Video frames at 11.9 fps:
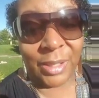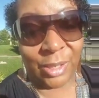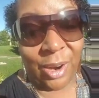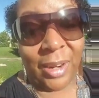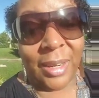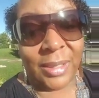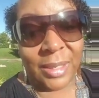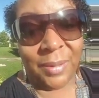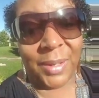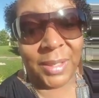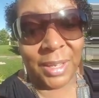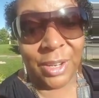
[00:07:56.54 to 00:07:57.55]
started
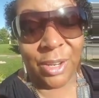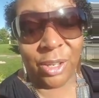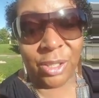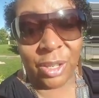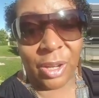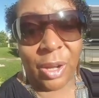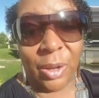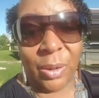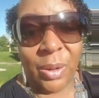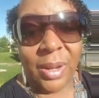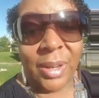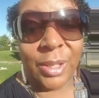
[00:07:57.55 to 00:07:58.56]
17 years
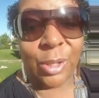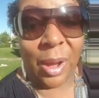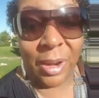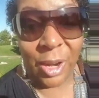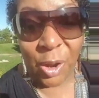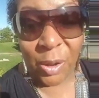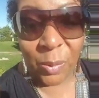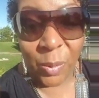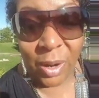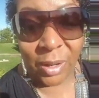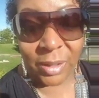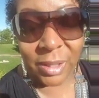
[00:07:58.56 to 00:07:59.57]
ago. So I know it
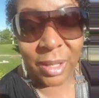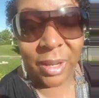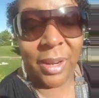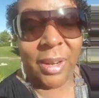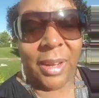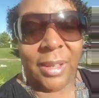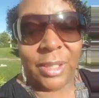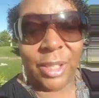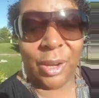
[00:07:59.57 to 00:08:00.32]
works. And